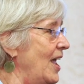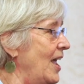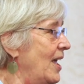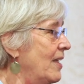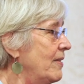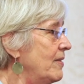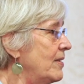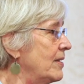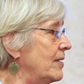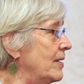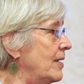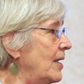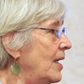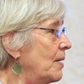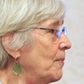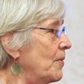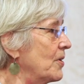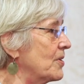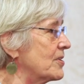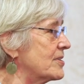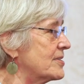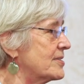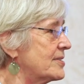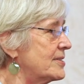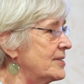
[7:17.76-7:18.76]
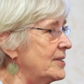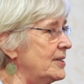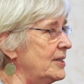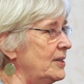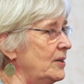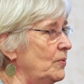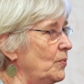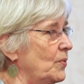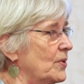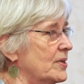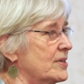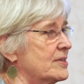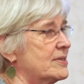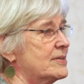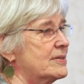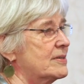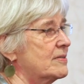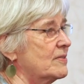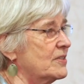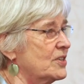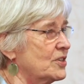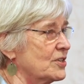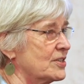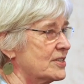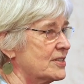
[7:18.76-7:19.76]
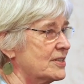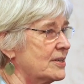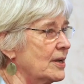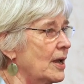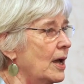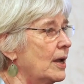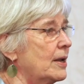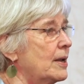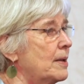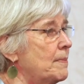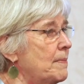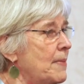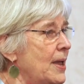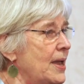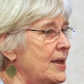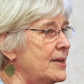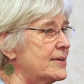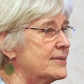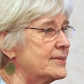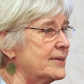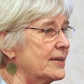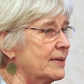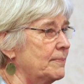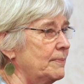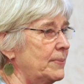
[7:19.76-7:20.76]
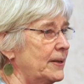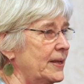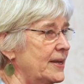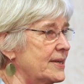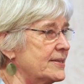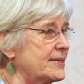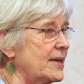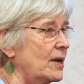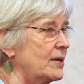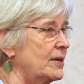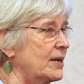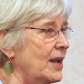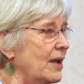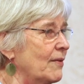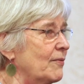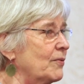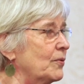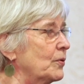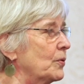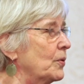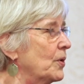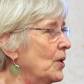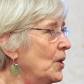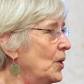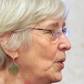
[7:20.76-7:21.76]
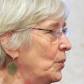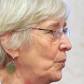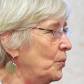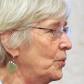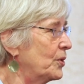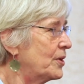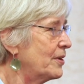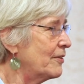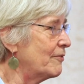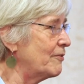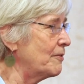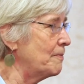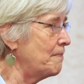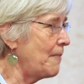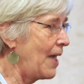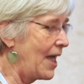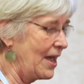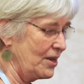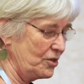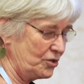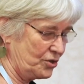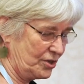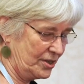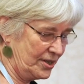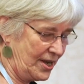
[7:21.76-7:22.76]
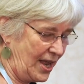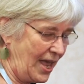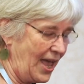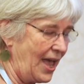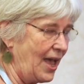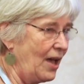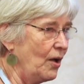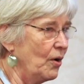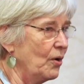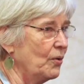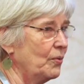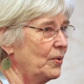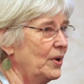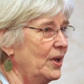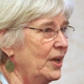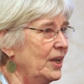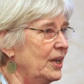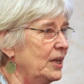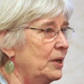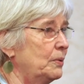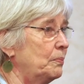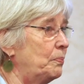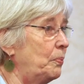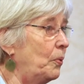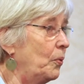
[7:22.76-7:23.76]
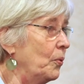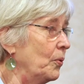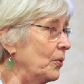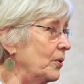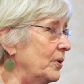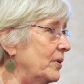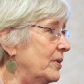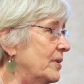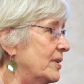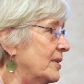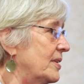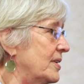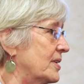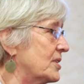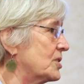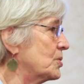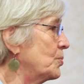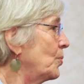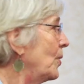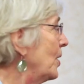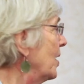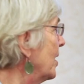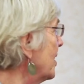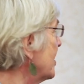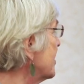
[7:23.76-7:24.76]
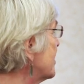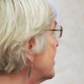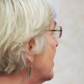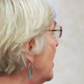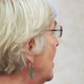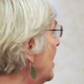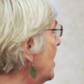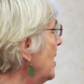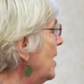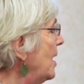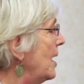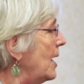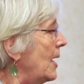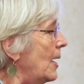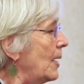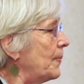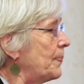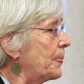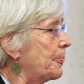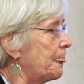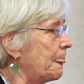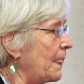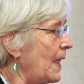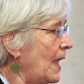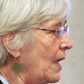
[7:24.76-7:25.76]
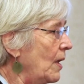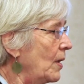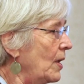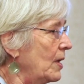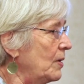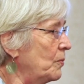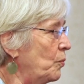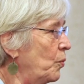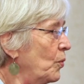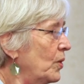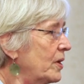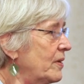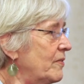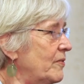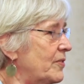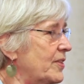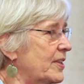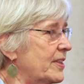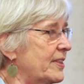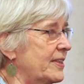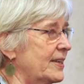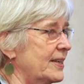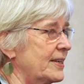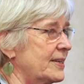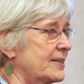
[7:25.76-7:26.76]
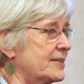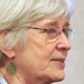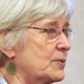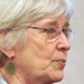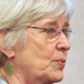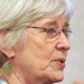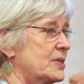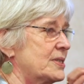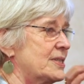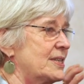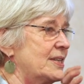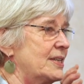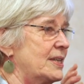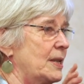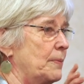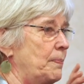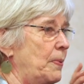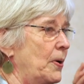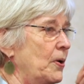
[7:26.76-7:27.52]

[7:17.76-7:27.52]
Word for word: And the MRC was just an amazing place. I never would have imagined how important this was. One of the things was that the